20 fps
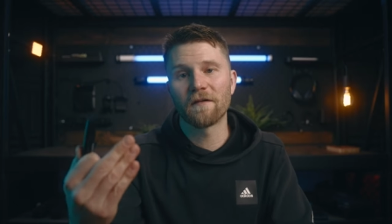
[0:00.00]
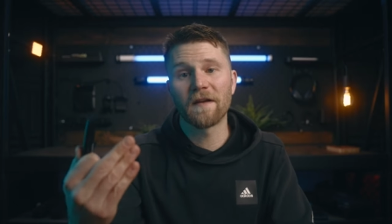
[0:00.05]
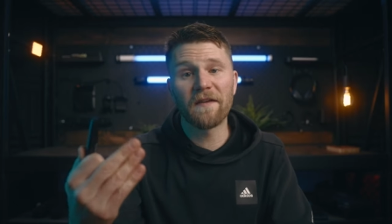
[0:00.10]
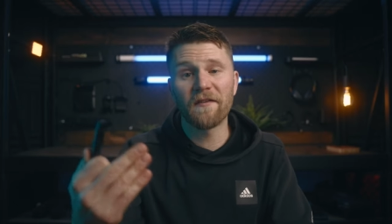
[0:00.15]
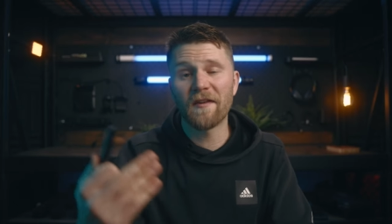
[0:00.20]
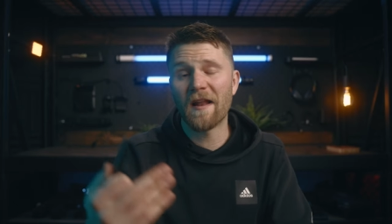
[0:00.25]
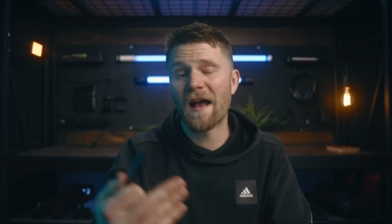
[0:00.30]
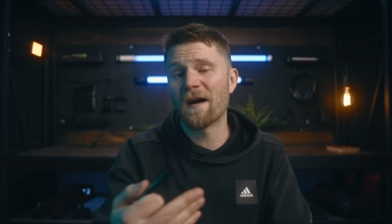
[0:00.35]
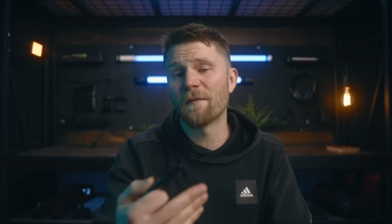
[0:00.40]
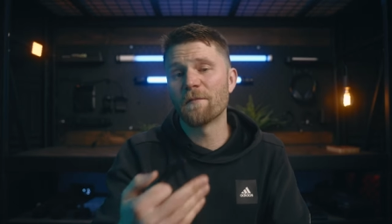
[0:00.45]

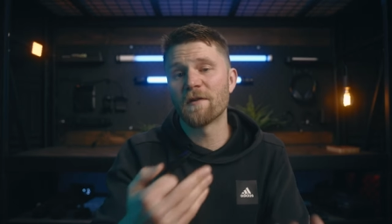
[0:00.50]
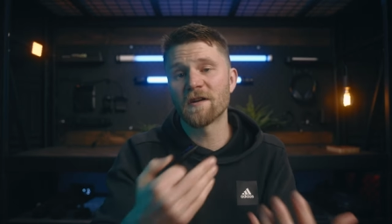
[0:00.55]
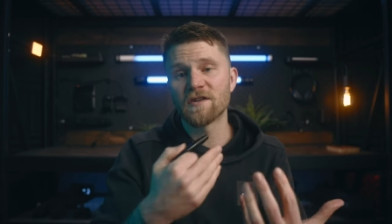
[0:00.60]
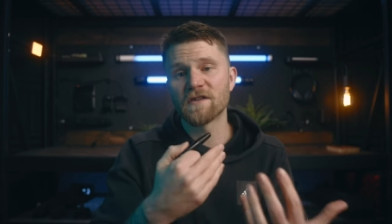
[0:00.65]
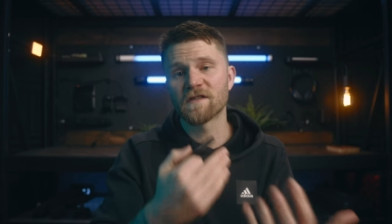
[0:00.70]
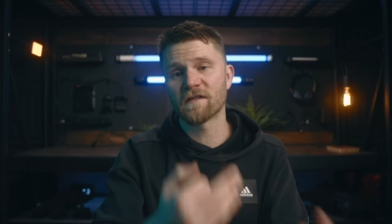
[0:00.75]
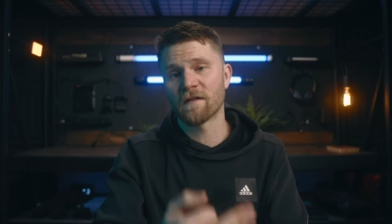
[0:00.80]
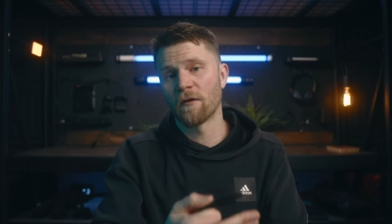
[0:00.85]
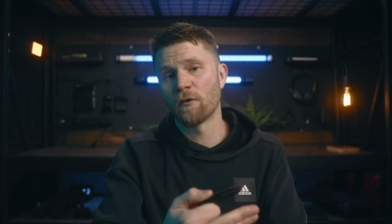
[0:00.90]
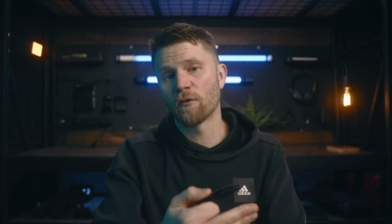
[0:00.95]
given how
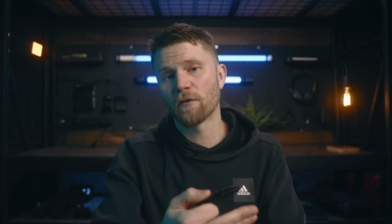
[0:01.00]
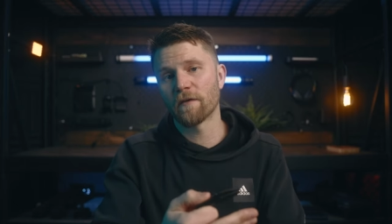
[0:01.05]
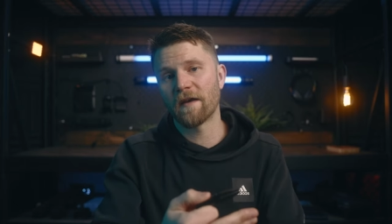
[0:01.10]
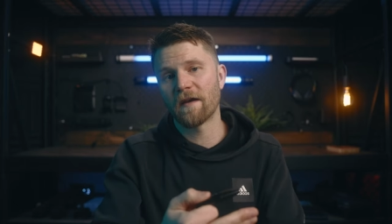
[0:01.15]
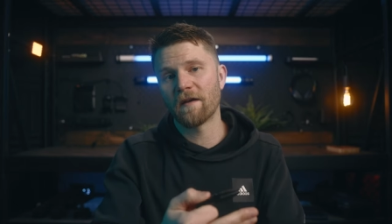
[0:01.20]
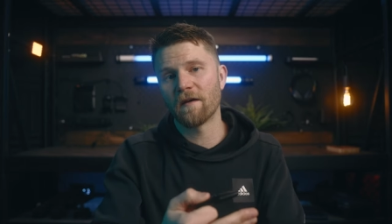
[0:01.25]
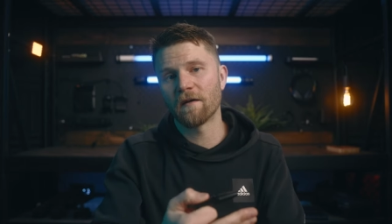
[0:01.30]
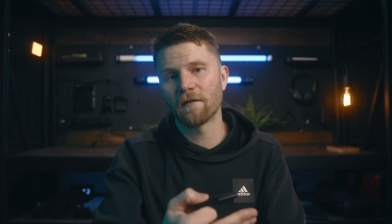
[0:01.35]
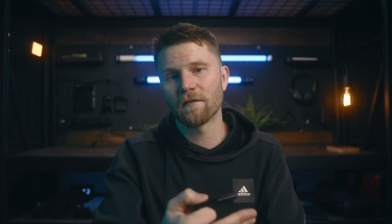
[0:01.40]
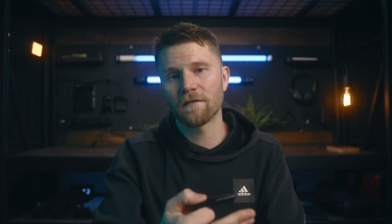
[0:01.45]
much slower
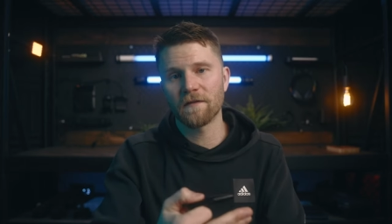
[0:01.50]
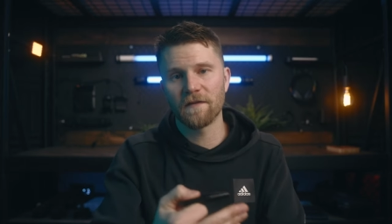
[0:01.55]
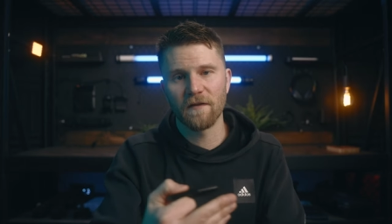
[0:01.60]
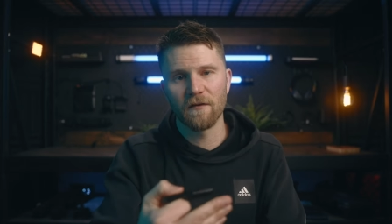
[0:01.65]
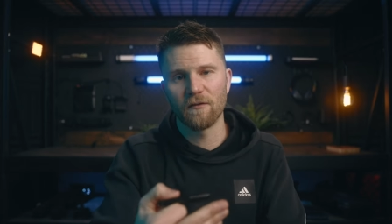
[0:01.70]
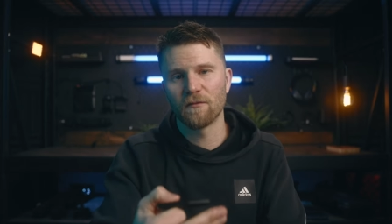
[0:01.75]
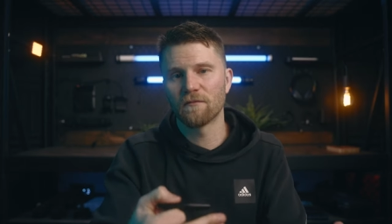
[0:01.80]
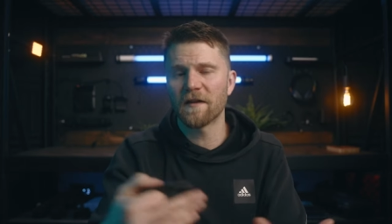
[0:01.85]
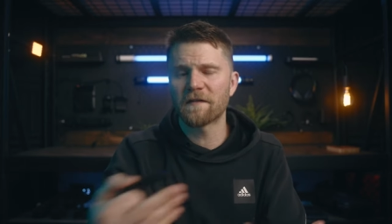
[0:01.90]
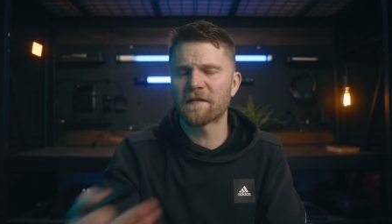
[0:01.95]
they are,
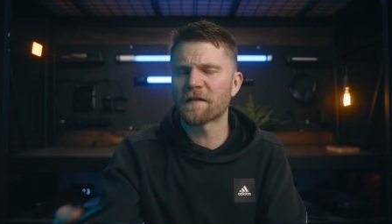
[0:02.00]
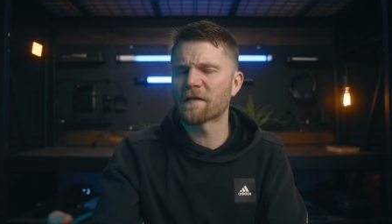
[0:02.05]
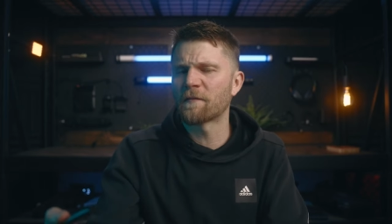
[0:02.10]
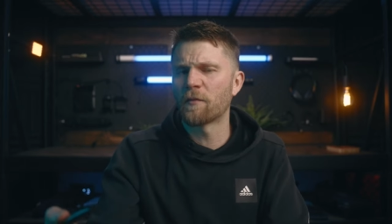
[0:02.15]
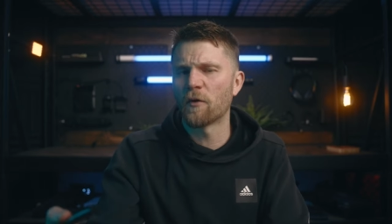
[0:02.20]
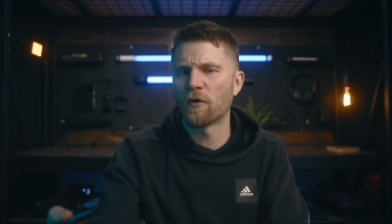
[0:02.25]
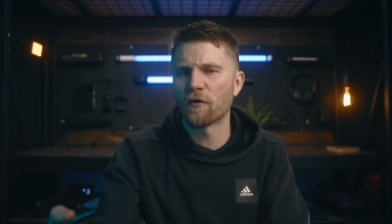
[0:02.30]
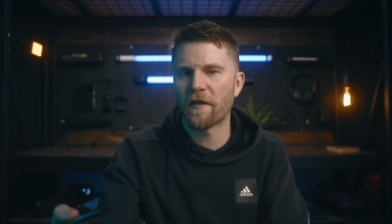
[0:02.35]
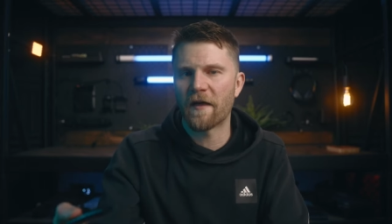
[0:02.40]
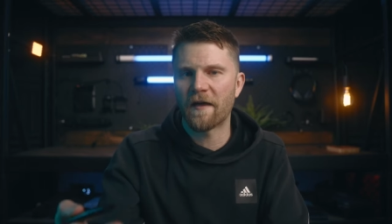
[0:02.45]
so let's
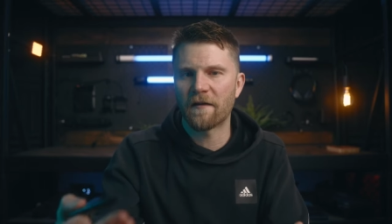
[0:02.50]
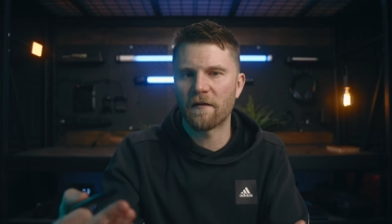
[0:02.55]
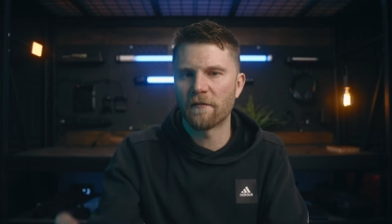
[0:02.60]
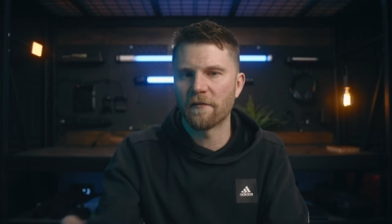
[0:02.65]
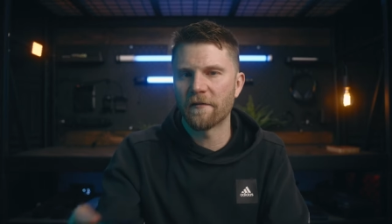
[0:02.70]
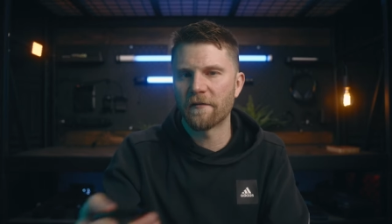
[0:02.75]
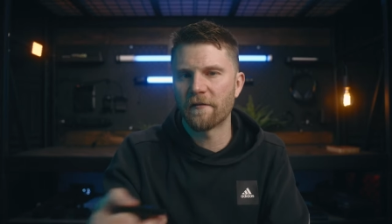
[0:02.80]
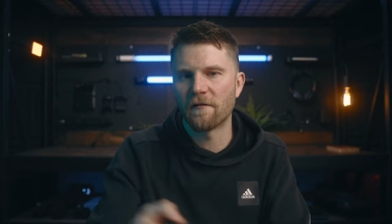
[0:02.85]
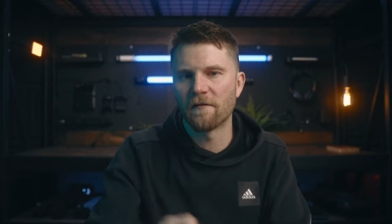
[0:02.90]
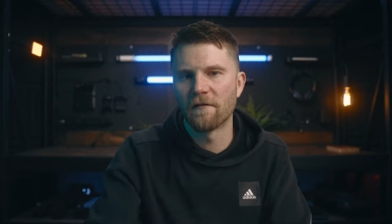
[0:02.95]
explore that a
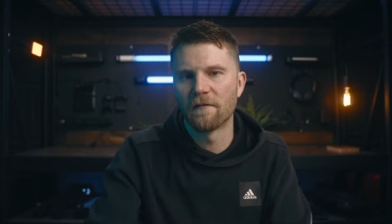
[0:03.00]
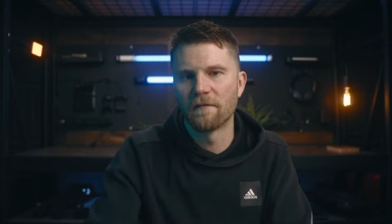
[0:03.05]
little.